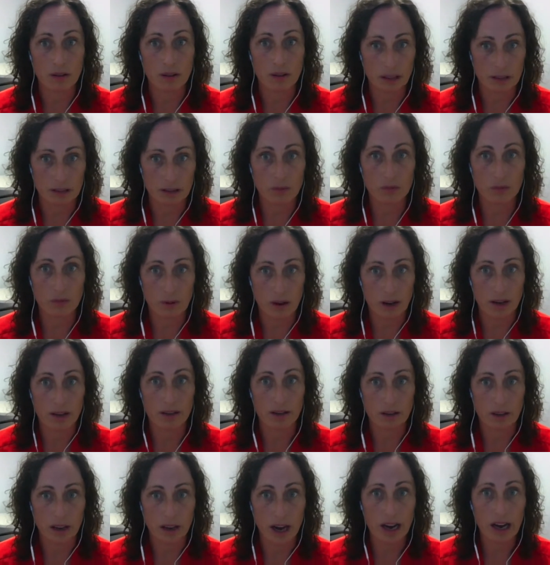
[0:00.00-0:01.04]
That's why
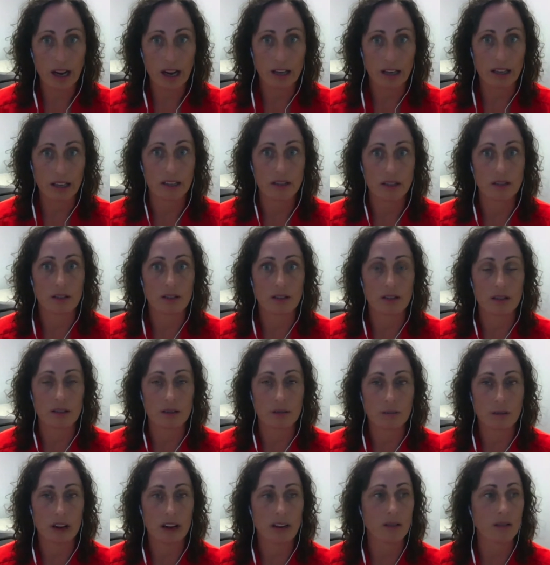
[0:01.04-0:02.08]
you're dying, is your
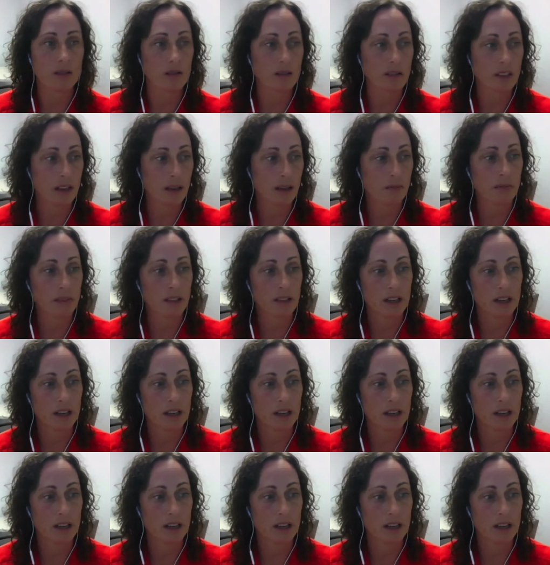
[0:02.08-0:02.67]
medical team,